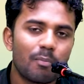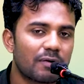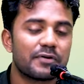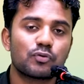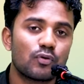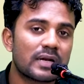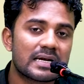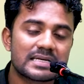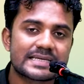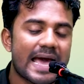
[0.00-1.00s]
But we don't
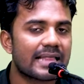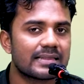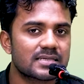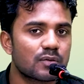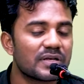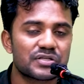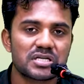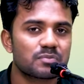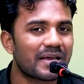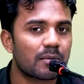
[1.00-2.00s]
understand this and we
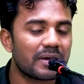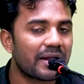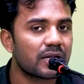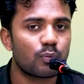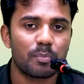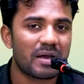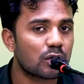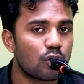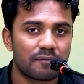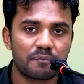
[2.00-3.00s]
just make a blunder. We make
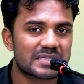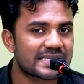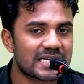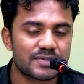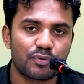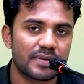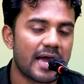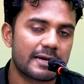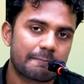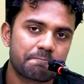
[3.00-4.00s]
a lot of mistakes for
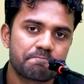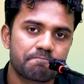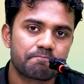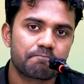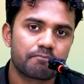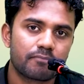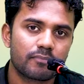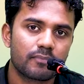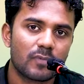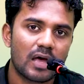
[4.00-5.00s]
that.
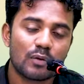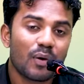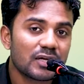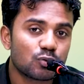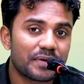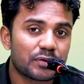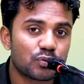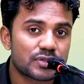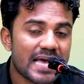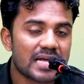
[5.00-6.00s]
And why do we
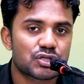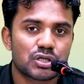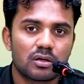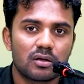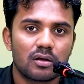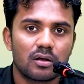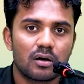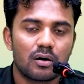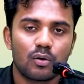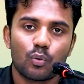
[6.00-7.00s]
do such?
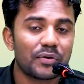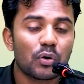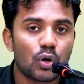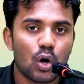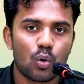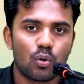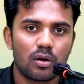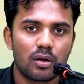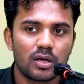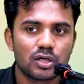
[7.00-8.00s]
We don't know.
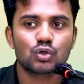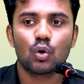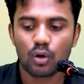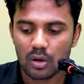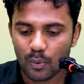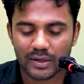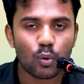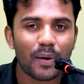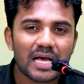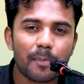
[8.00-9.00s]
So when
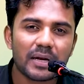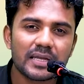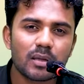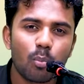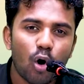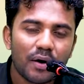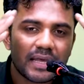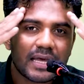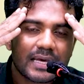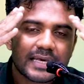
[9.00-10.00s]
you wake up early in the
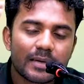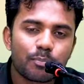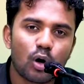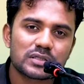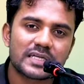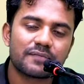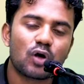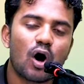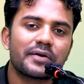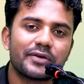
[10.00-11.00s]
morning, keep positive
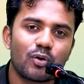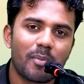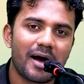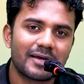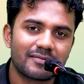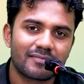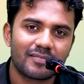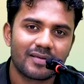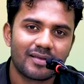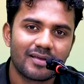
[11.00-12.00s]
thought in your mind.
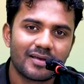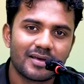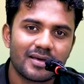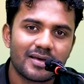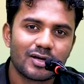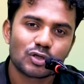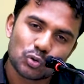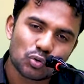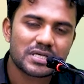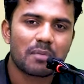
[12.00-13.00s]

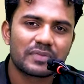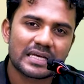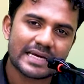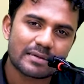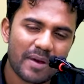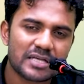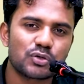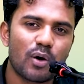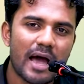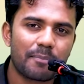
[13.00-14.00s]
Do something that
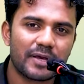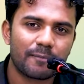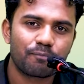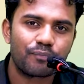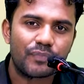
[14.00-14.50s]
makes you happy.